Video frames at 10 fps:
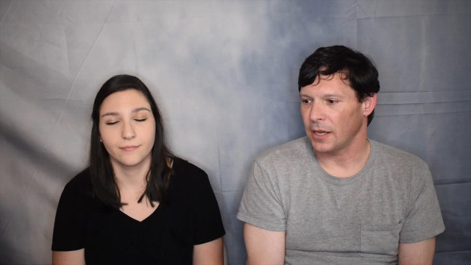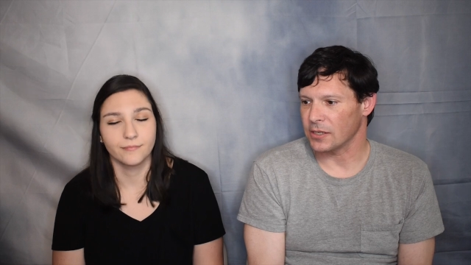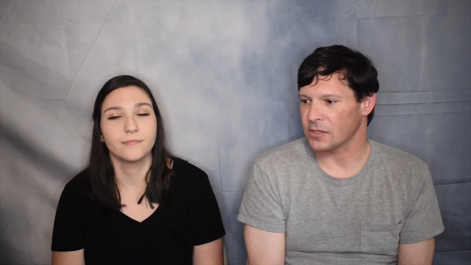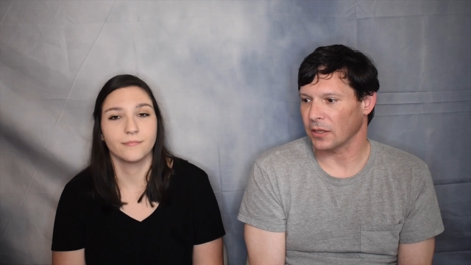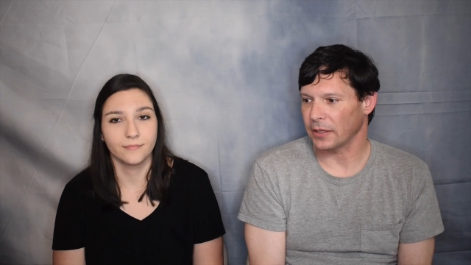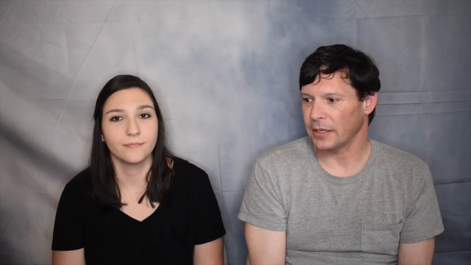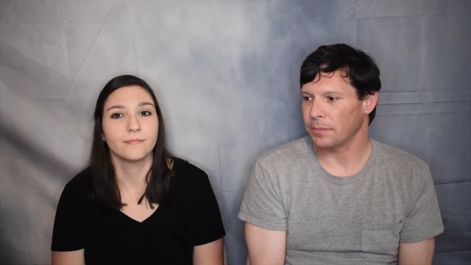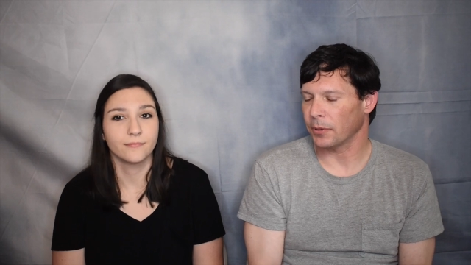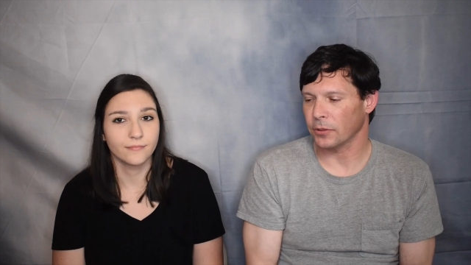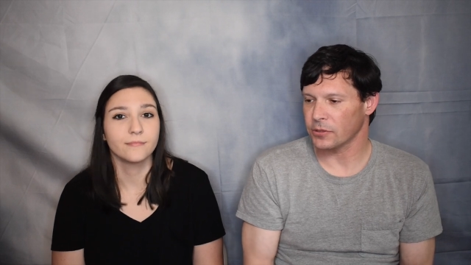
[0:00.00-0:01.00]
Speaker 1: as the lead
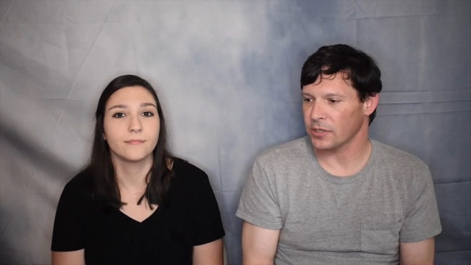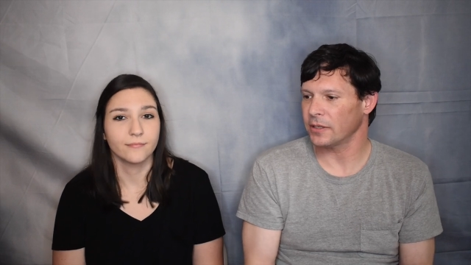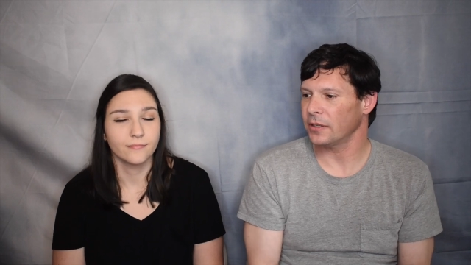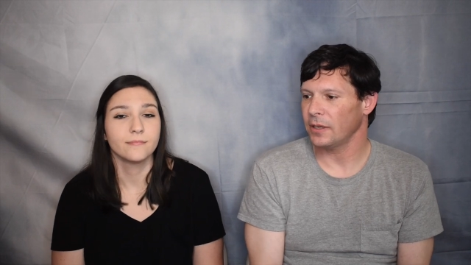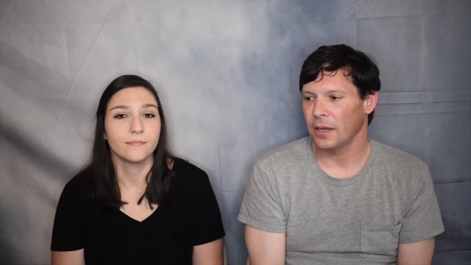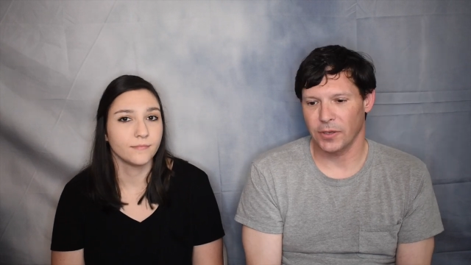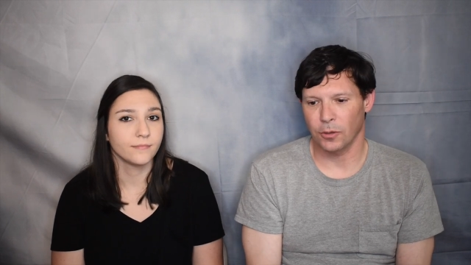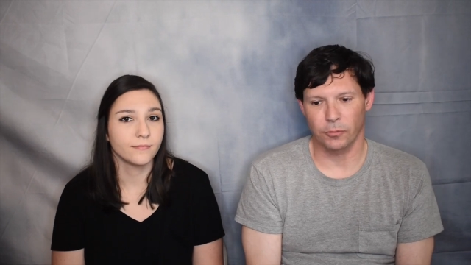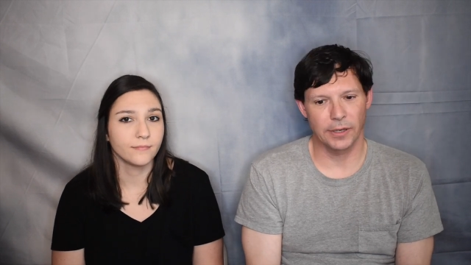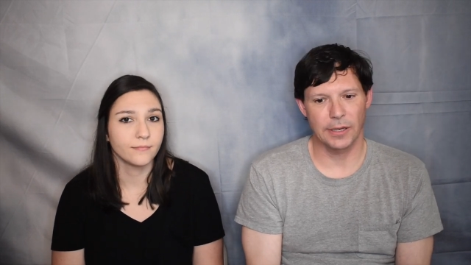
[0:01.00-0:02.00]
person. You know,
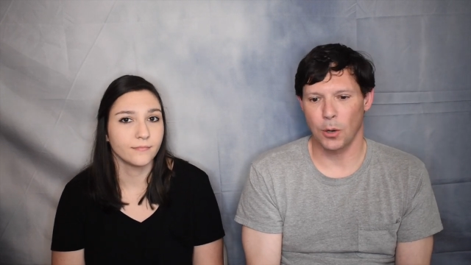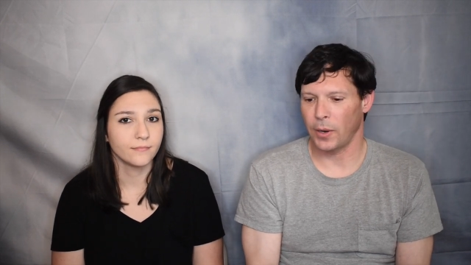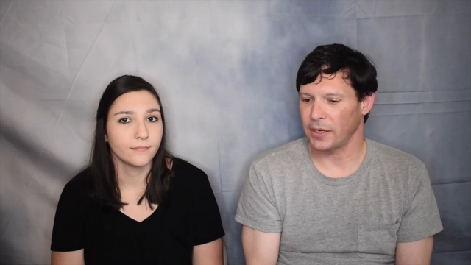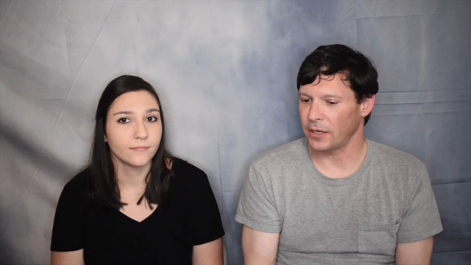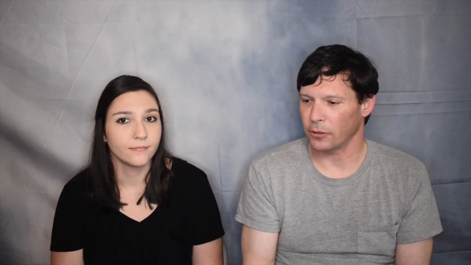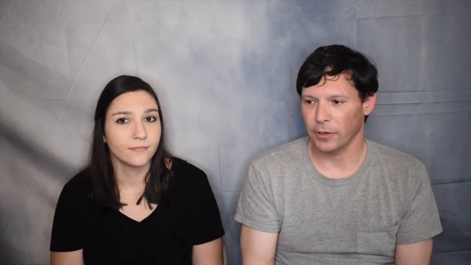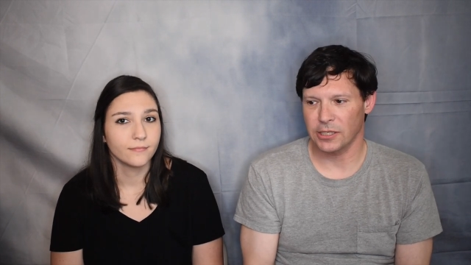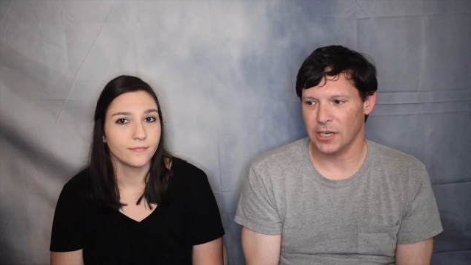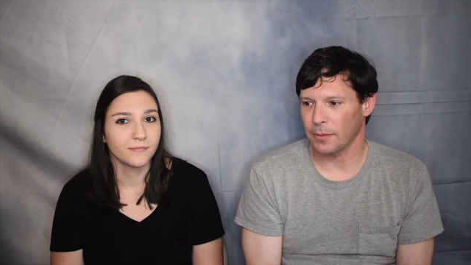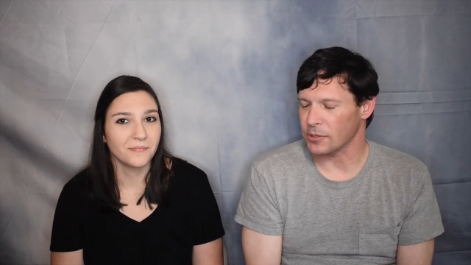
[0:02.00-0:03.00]
Randy Quaid did a great
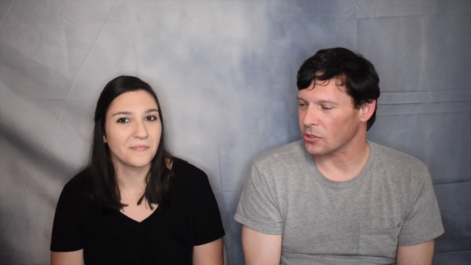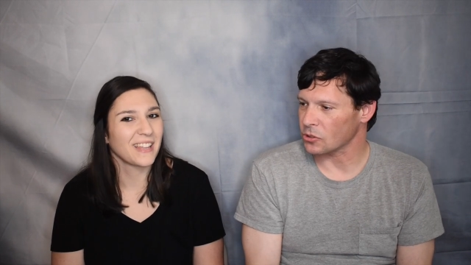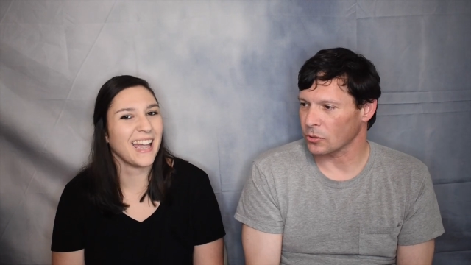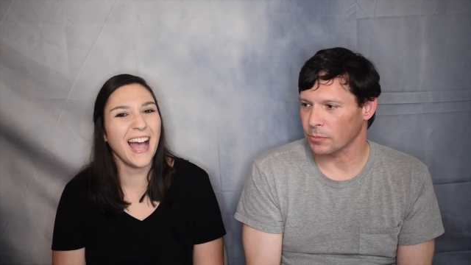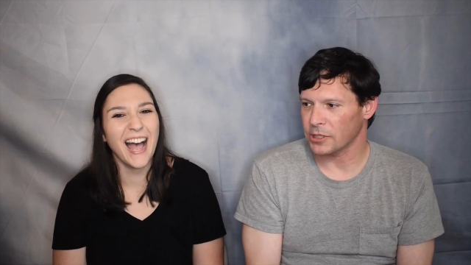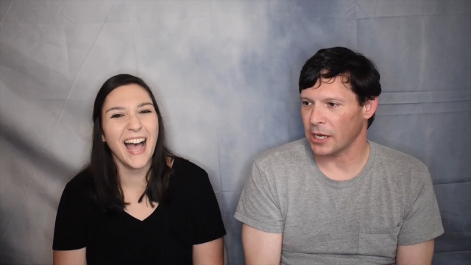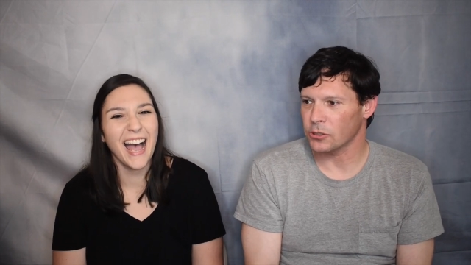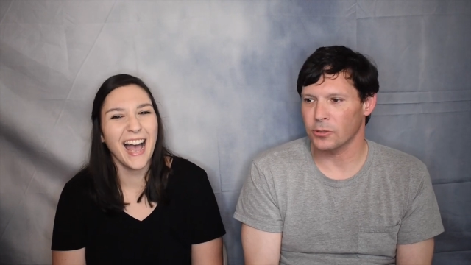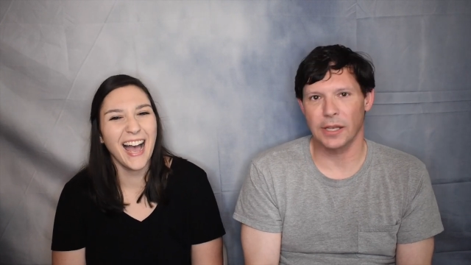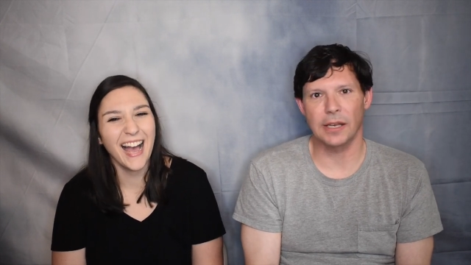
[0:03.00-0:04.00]
job as a storm
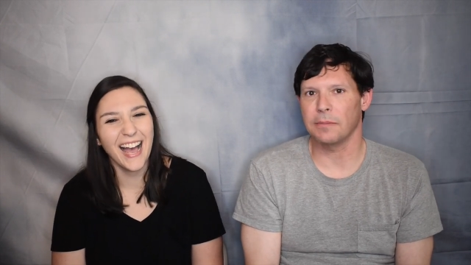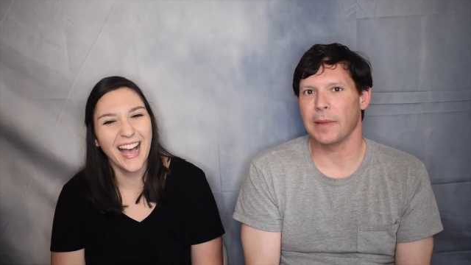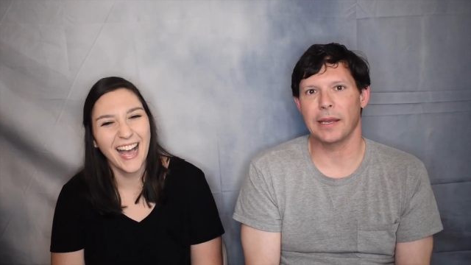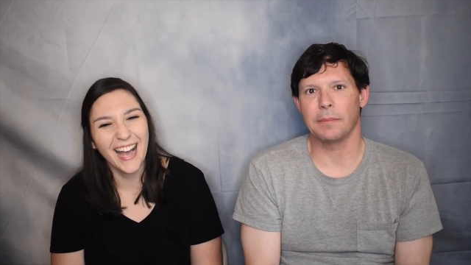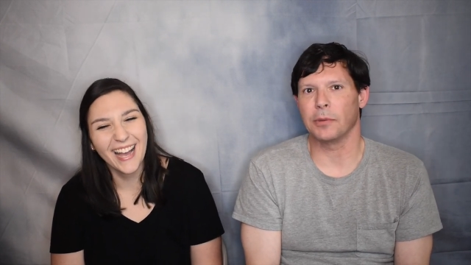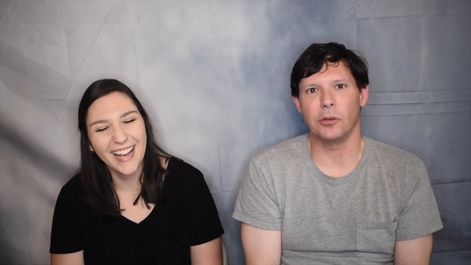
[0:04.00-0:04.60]
chaser. They didn't make him